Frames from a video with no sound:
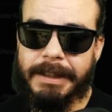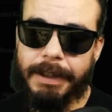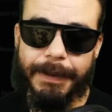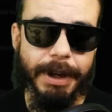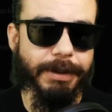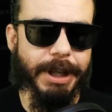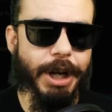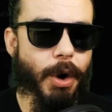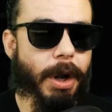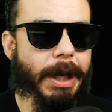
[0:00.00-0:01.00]
This video is going to
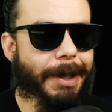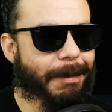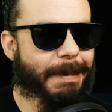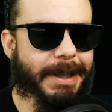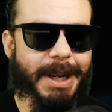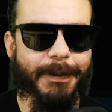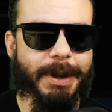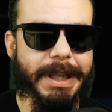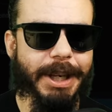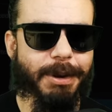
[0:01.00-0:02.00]
go a little bit
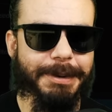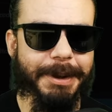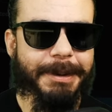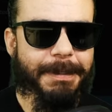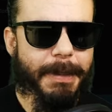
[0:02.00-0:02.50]
different than usual,